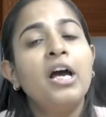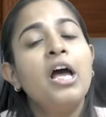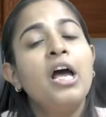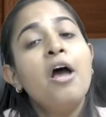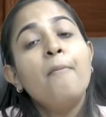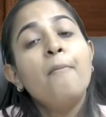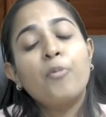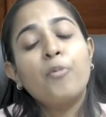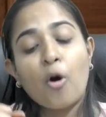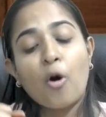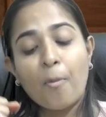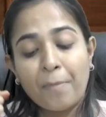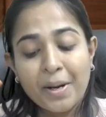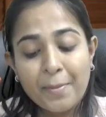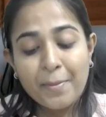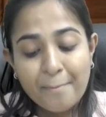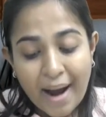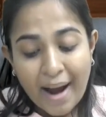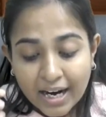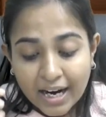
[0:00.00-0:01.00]
Proper
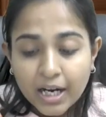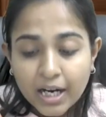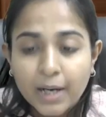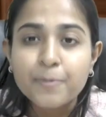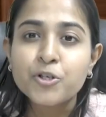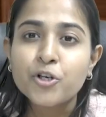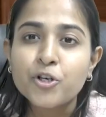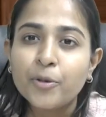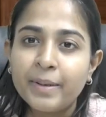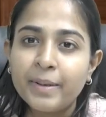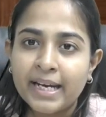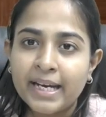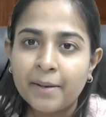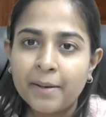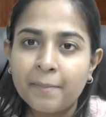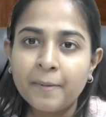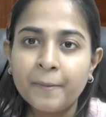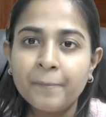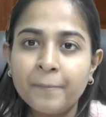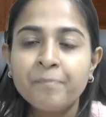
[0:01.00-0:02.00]
backup should be kept.
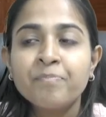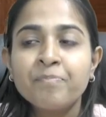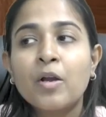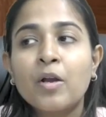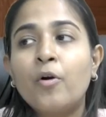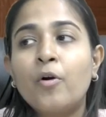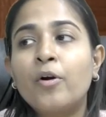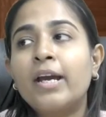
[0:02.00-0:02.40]
Okay,